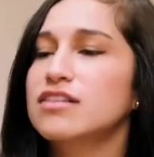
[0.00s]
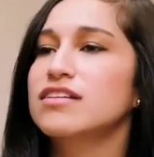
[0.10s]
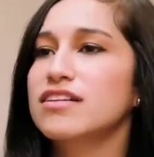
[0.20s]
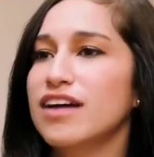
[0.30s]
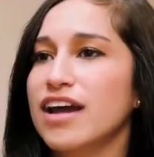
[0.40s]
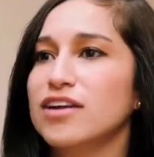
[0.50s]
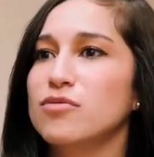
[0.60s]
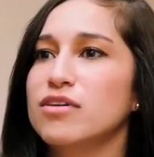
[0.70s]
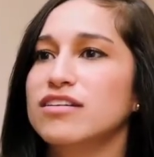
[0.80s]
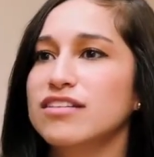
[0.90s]
and
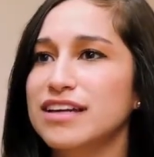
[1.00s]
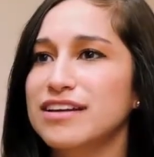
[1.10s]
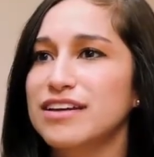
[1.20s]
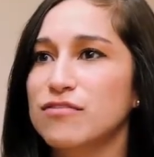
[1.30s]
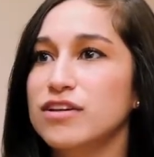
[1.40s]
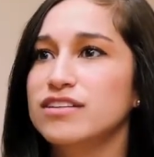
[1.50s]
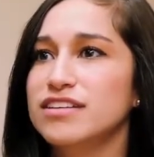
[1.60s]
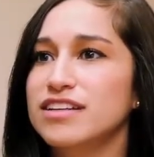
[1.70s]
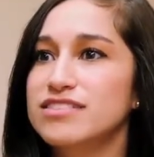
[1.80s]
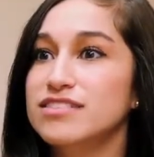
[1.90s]
also listening to them and
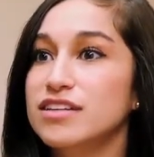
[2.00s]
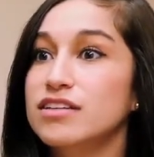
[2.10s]
seeing what they're